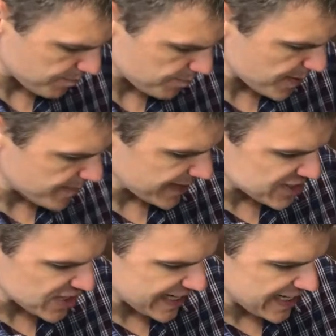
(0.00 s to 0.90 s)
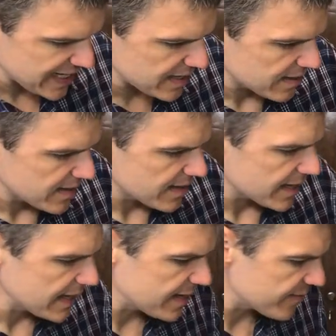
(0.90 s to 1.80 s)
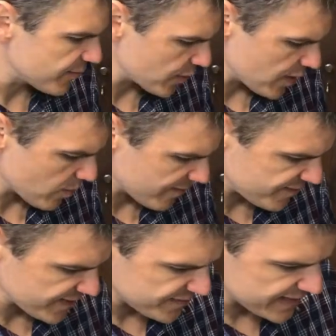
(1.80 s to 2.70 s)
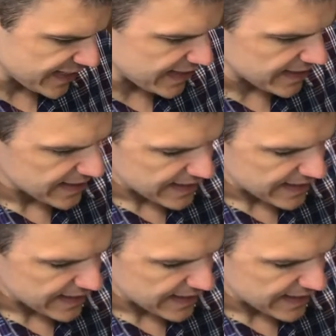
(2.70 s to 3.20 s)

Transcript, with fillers: pretty much any a 4150